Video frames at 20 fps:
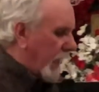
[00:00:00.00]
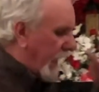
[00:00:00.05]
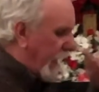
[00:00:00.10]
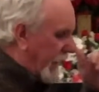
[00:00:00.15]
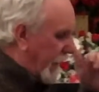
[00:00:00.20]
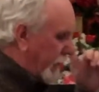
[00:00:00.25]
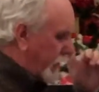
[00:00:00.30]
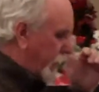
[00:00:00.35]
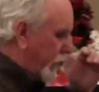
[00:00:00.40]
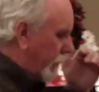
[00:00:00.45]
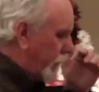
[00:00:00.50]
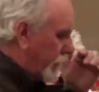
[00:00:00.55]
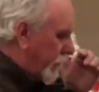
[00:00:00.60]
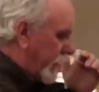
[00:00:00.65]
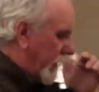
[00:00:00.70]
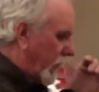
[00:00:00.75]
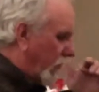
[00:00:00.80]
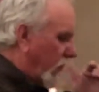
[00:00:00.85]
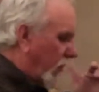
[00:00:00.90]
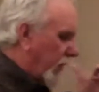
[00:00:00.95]
And it's
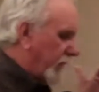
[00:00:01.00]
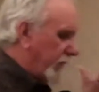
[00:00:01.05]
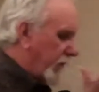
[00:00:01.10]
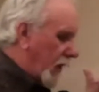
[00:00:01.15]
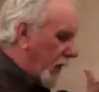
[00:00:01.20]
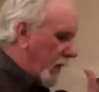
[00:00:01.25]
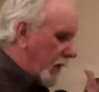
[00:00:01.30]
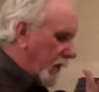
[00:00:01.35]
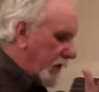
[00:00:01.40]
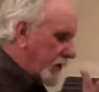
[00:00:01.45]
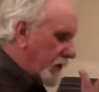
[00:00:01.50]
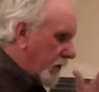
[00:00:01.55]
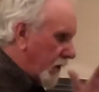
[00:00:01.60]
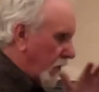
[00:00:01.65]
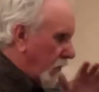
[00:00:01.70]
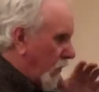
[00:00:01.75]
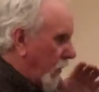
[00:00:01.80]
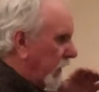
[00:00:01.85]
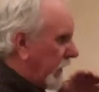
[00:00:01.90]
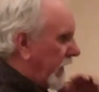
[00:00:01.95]
usually a word of knowledge. The
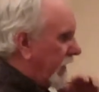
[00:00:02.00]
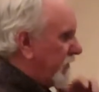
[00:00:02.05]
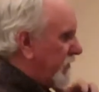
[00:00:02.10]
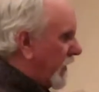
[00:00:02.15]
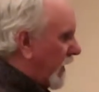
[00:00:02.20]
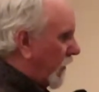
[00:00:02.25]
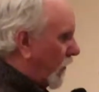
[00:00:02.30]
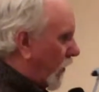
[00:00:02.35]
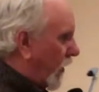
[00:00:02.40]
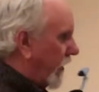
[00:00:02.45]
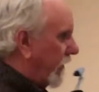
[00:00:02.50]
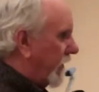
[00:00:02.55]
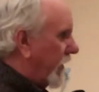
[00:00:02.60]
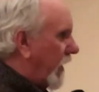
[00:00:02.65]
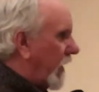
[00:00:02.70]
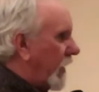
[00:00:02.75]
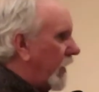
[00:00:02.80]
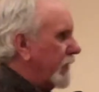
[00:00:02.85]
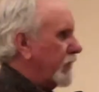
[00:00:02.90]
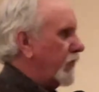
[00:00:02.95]
Lord gives me a word of
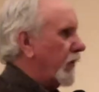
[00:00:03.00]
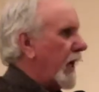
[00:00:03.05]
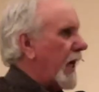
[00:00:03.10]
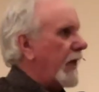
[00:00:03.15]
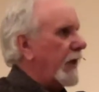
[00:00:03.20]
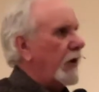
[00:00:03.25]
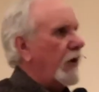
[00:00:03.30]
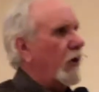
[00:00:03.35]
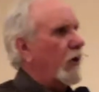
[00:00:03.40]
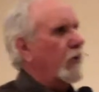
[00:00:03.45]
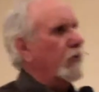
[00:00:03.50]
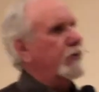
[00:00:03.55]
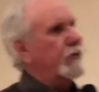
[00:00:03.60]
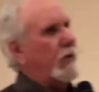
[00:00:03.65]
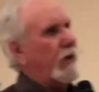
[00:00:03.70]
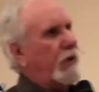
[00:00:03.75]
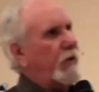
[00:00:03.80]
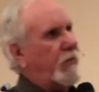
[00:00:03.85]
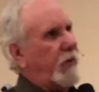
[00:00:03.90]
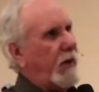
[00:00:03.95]
knowledge. When I go
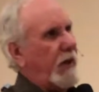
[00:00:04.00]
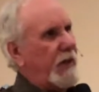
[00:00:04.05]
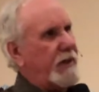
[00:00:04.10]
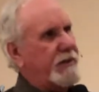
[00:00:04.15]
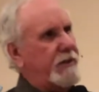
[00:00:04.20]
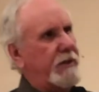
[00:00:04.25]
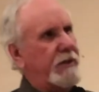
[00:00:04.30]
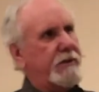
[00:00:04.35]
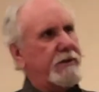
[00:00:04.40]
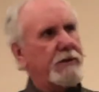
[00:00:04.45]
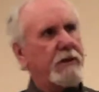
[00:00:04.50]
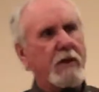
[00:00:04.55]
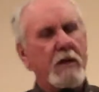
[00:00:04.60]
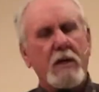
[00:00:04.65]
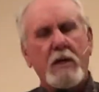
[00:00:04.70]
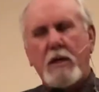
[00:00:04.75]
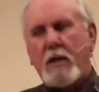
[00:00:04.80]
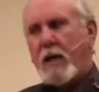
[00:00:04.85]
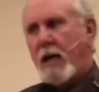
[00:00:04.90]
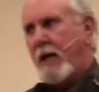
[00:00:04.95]
to other places
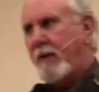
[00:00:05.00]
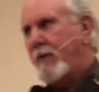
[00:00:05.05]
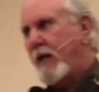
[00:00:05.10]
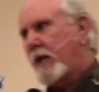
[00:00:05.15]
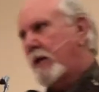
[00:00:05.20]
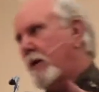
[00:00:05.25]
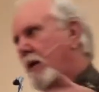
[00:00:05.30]
and they